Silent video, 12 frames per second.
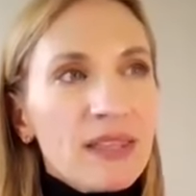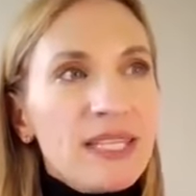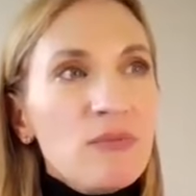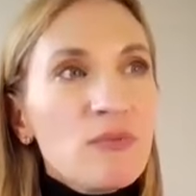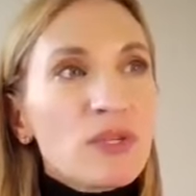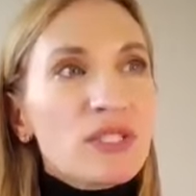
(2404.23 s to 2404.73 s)

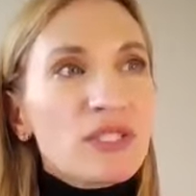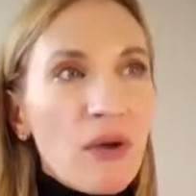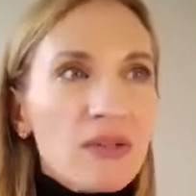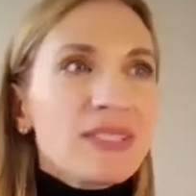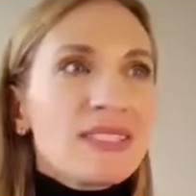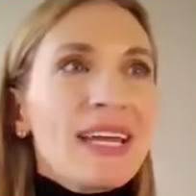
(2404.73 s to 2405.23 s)
the
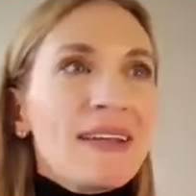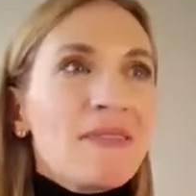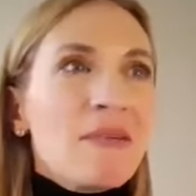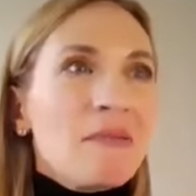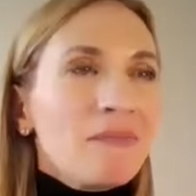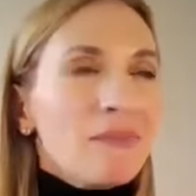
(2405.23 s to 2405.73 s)
results that
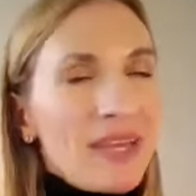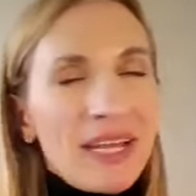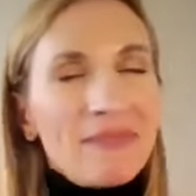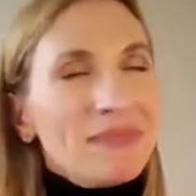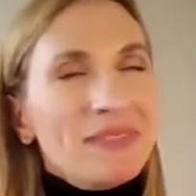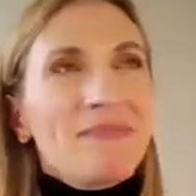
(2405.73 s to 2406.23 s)

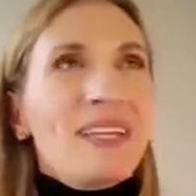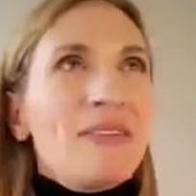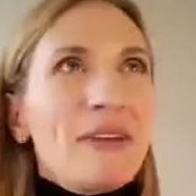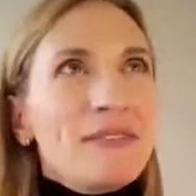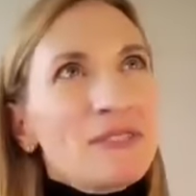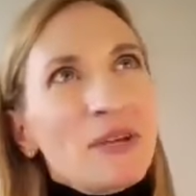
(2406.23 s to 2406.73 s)

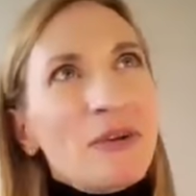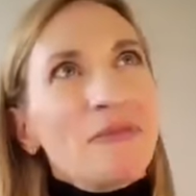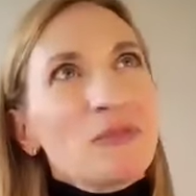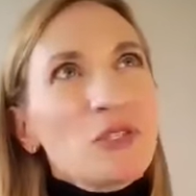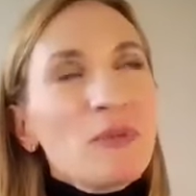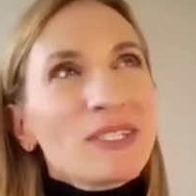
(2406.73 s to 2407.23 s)
anyway, so
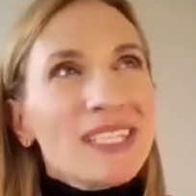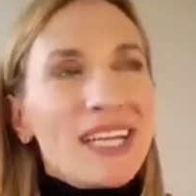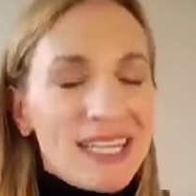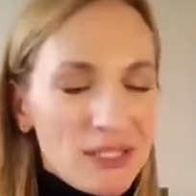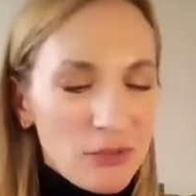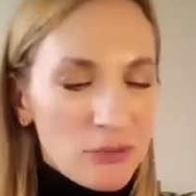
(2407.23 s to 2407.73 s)
super excited.